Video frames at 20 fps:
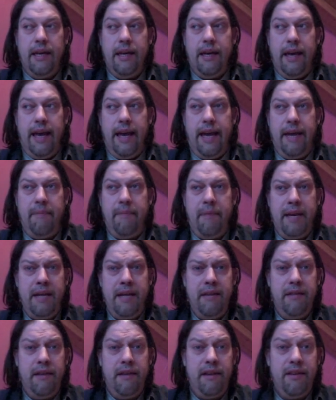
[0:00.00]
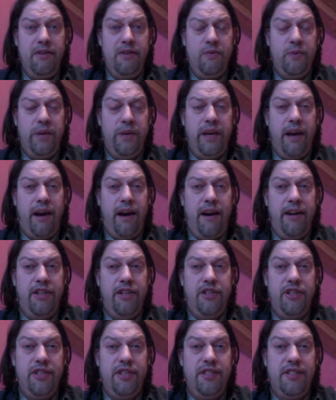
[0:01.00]
And many things we are
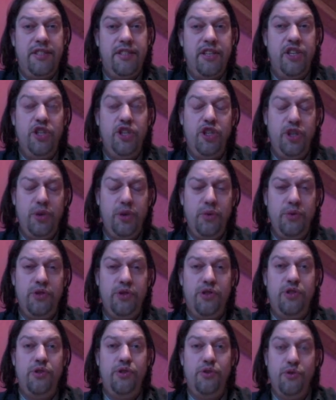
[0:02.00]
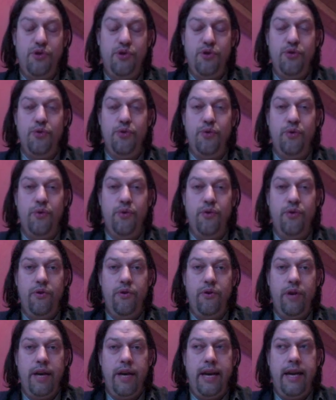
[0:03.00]
just used to
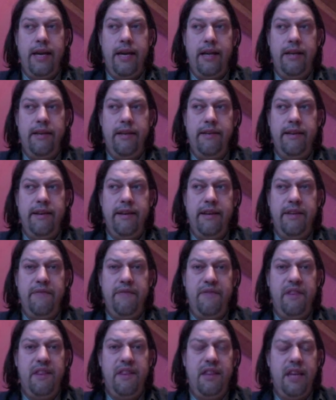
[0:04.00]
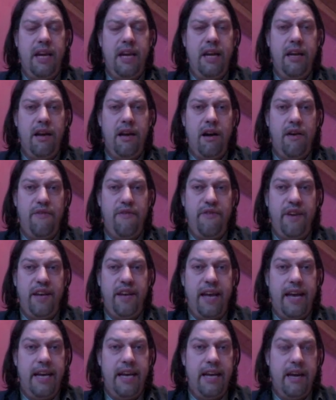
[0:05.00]
and didn't even think of in
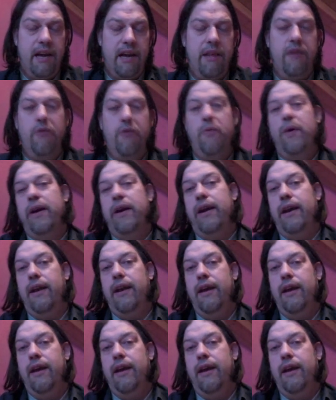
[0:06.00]
any other way.